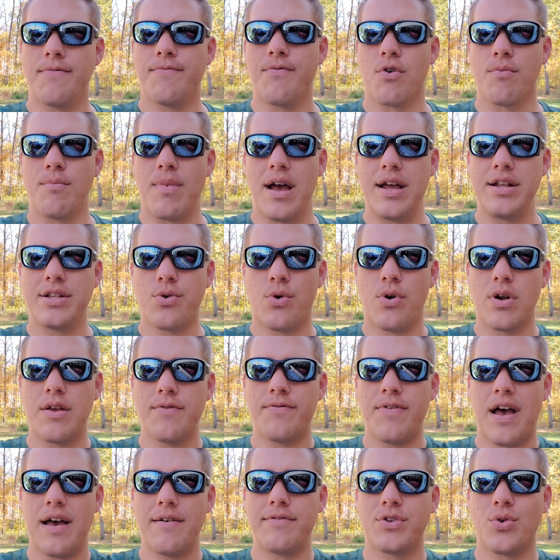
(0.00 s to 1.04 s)
for my
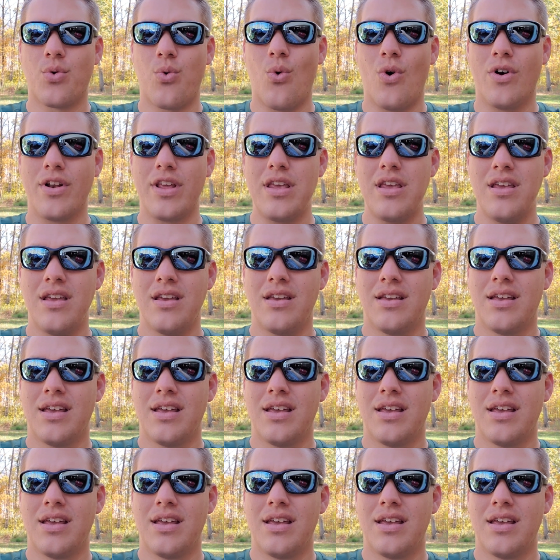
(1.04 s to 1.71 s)
2520.